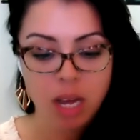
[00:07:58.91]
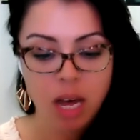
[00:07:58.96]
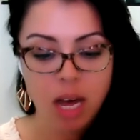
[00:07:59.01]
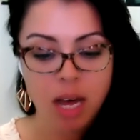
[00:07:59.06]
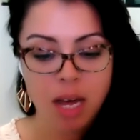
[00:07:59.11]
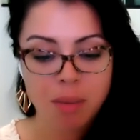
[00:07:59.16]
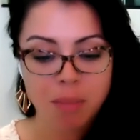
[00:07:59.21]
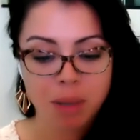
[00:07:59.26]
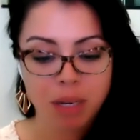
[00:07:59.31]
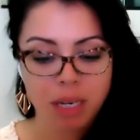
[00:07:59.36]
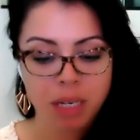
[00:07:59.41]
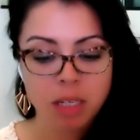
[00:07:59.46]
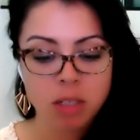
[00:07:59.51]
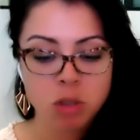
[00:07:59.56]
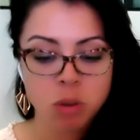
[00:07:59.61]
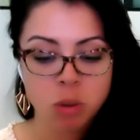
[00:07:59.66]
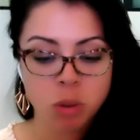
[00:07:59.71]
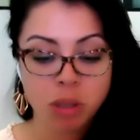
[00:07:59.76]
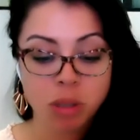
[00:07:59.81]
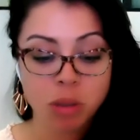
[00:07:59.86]
It
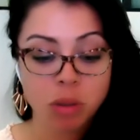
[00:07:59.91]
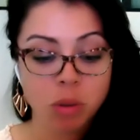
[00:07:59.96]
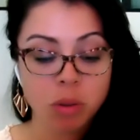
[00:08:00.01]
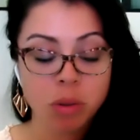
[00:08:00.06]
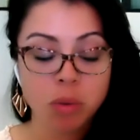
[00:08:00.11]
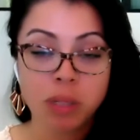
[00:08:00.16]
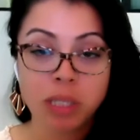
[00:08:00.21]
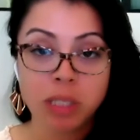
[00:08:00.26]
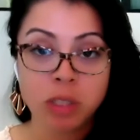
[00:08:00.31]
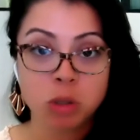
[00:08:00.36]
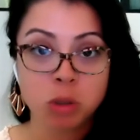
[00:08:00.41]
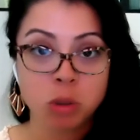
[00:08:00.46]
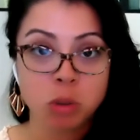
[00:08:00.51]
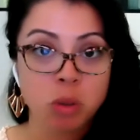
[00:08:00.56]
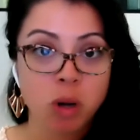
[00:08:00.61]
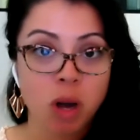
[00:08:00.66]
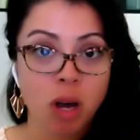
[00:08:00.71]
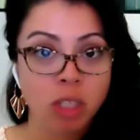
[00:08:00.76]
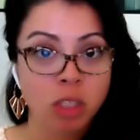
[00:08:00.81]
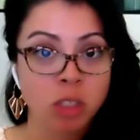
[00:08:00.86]
is critical that we do
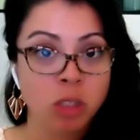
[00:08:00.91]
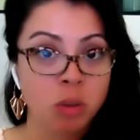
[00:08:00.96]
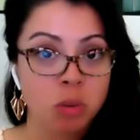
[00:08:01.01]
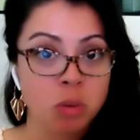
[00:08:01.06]
not